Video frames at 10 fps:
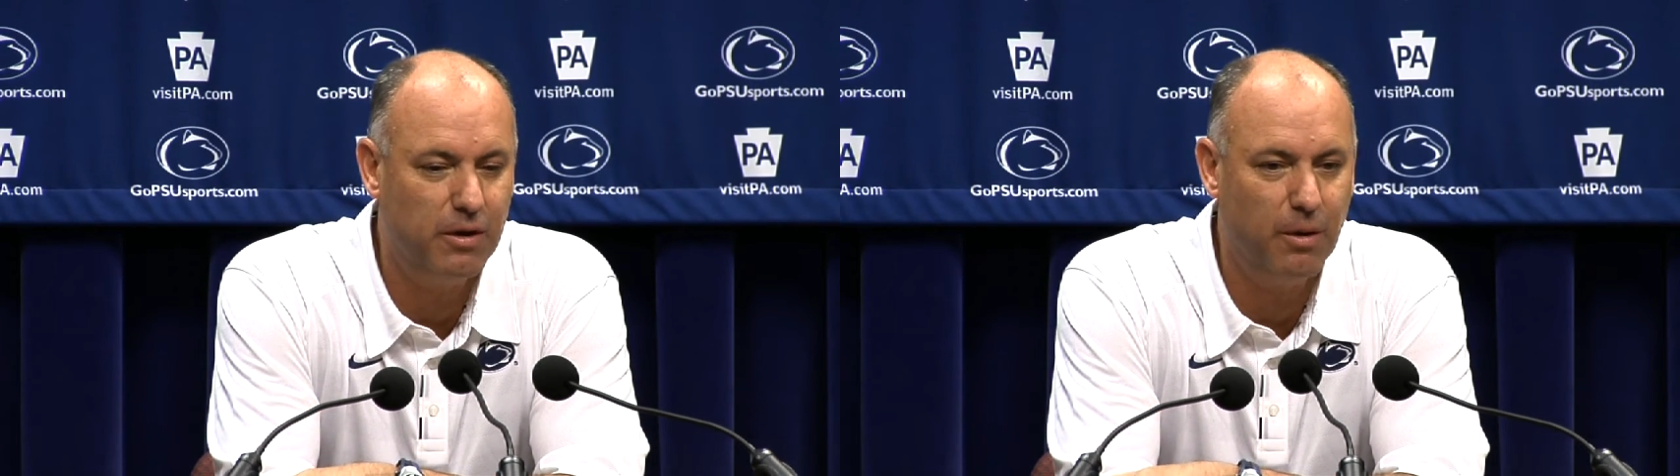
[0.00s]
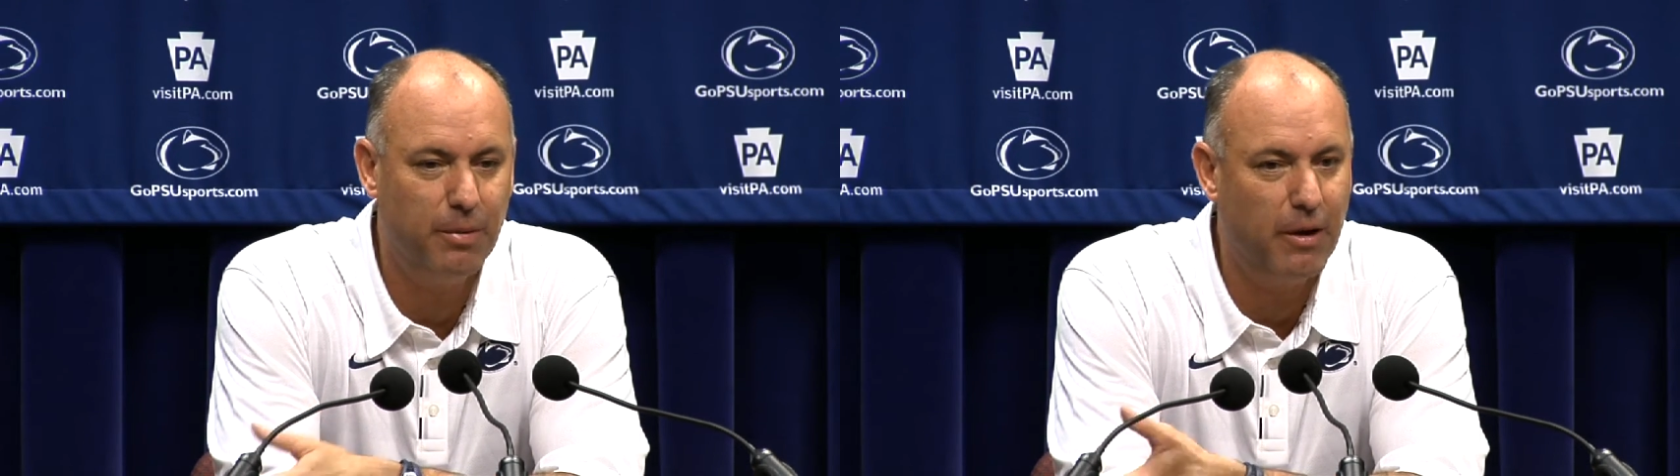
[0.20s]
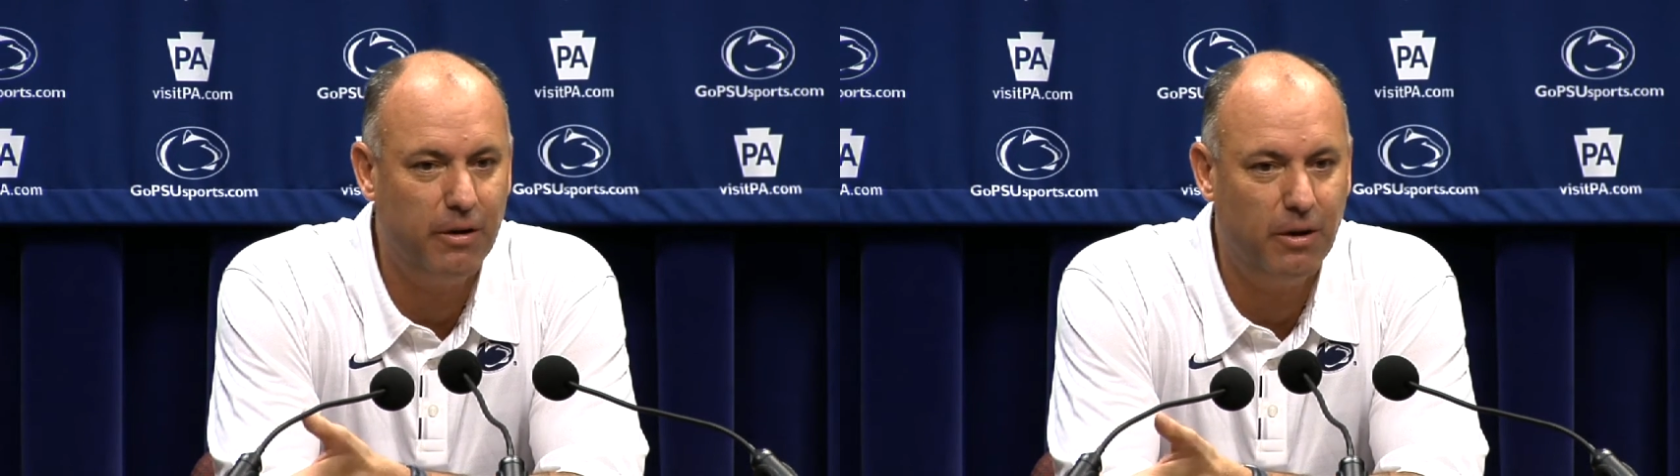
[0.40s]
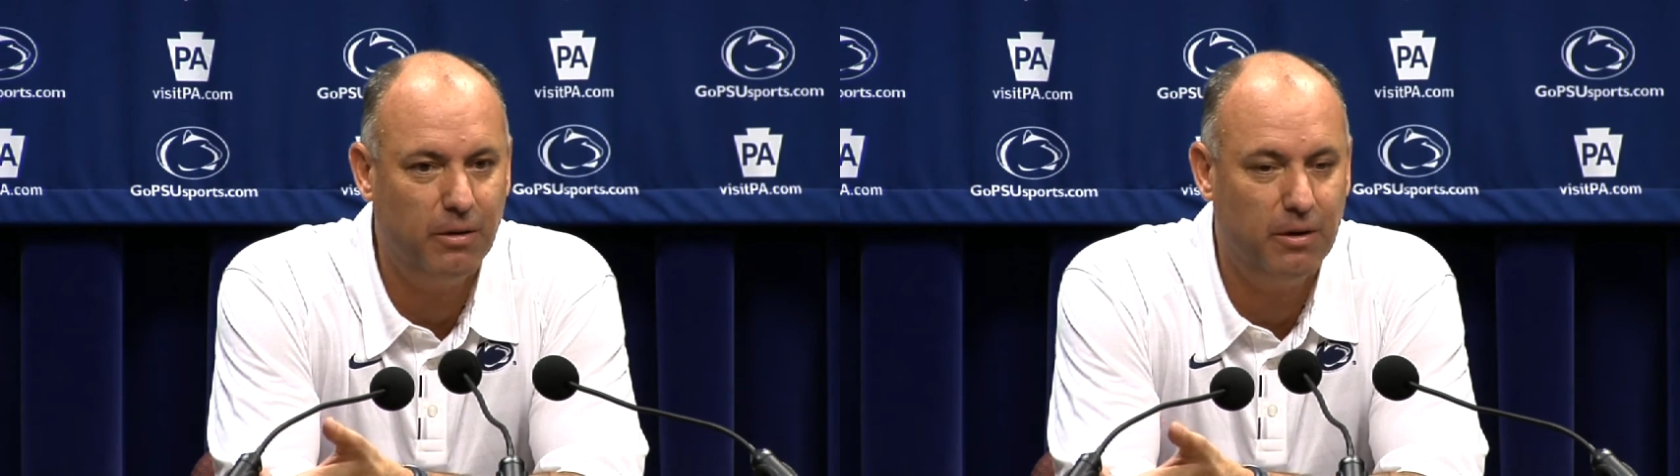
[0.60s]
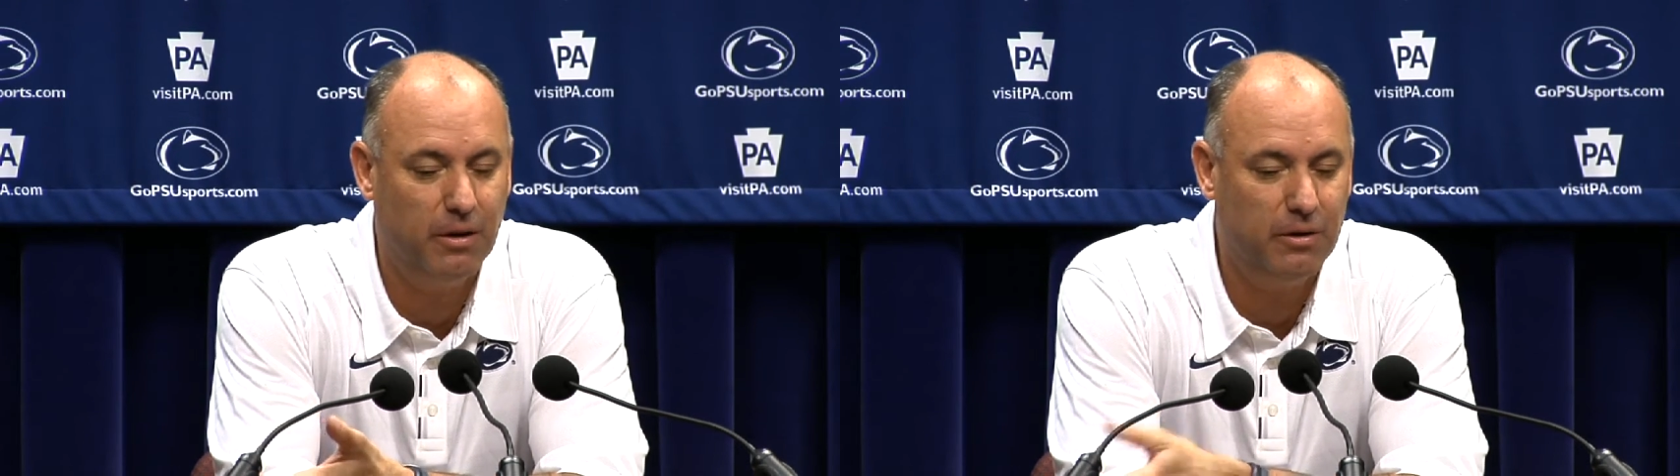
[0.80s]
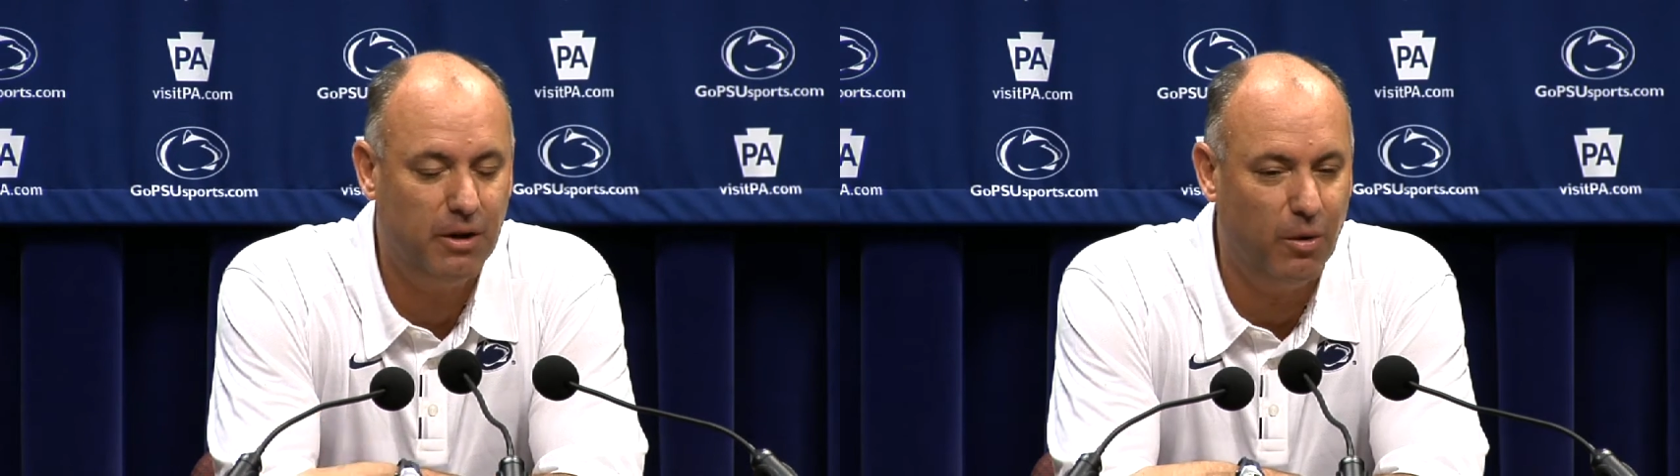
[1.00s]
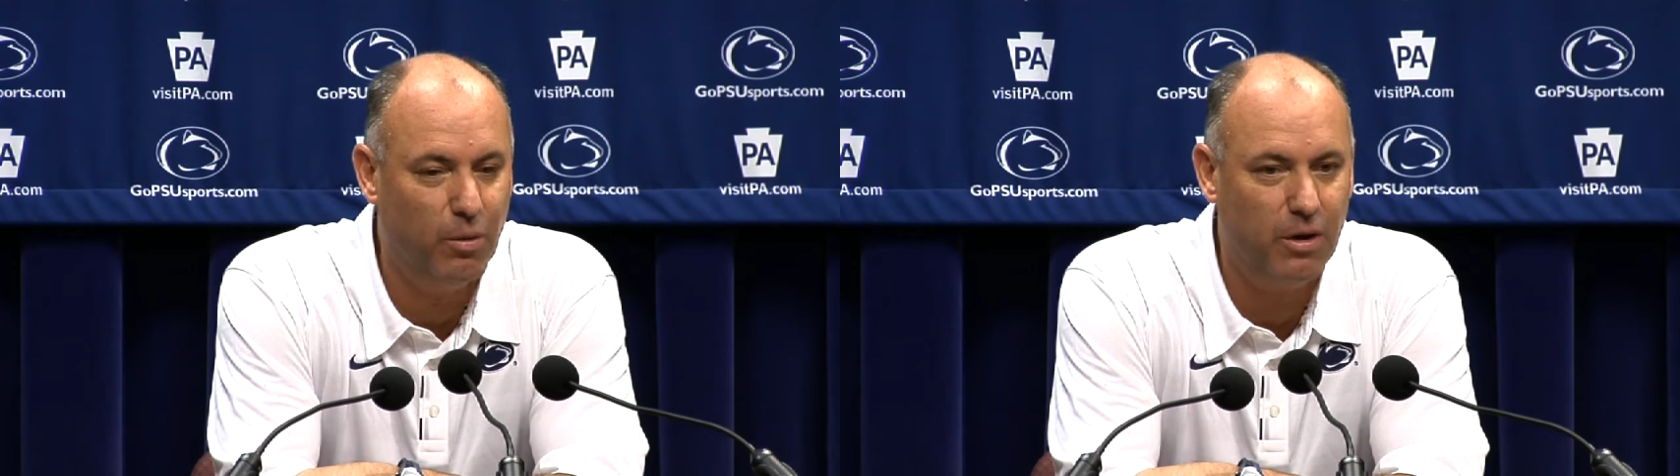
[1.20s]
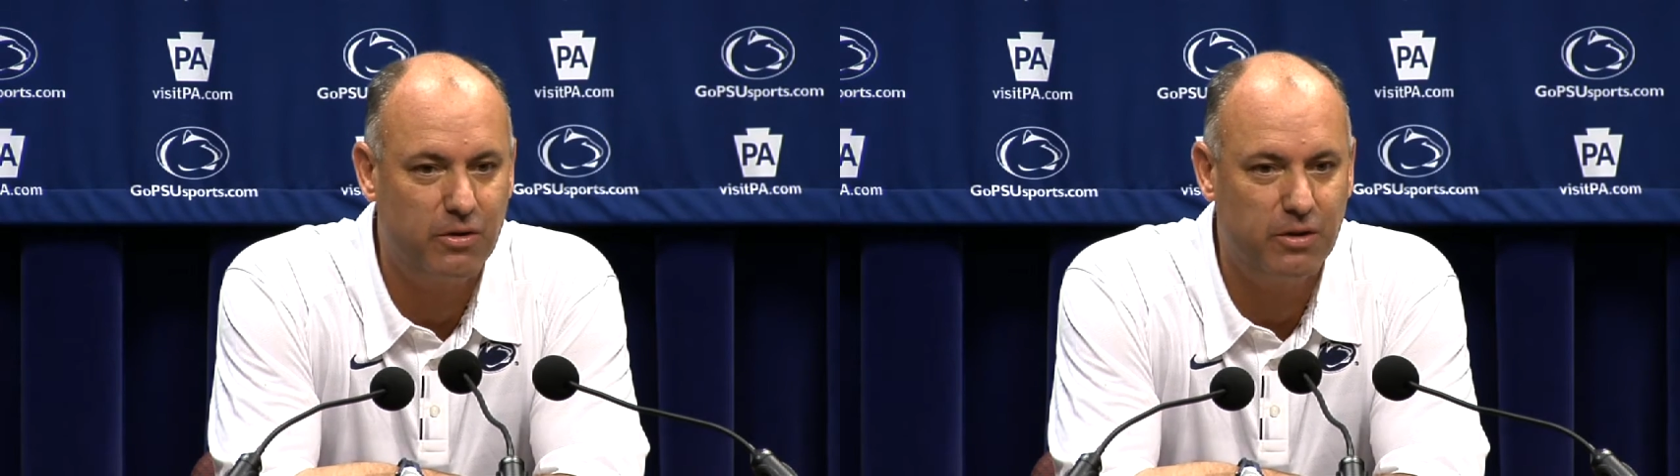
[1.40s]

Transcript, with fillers: get better or you, you get worse.